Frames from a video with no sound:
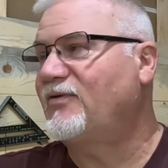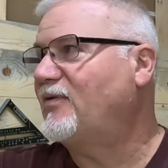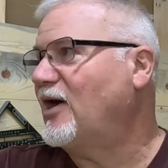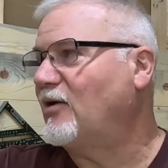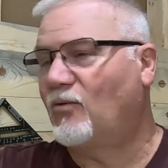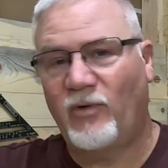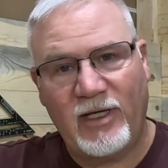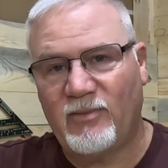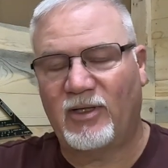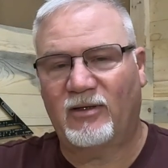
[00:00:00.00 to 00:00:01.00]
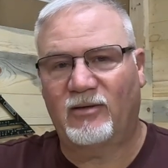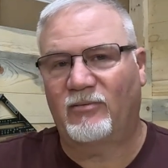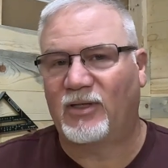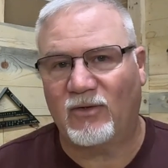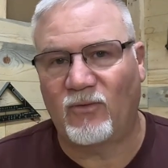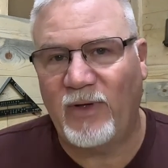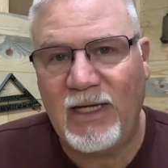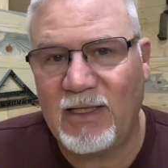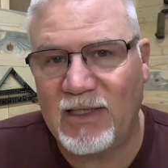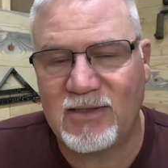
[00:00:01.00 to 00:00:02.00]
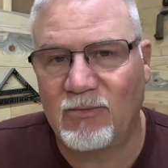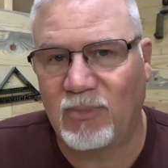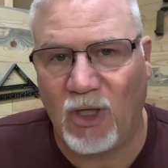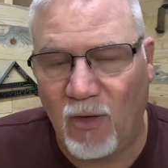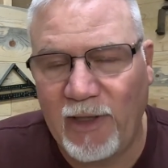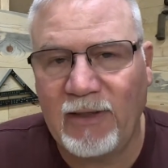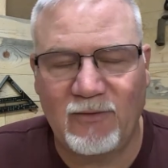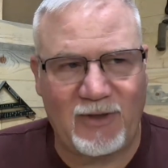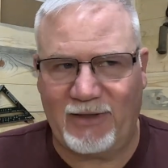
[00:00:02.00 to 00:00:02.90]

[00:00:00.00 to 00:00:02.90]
you've got a windmill, but the wind isn't blowing,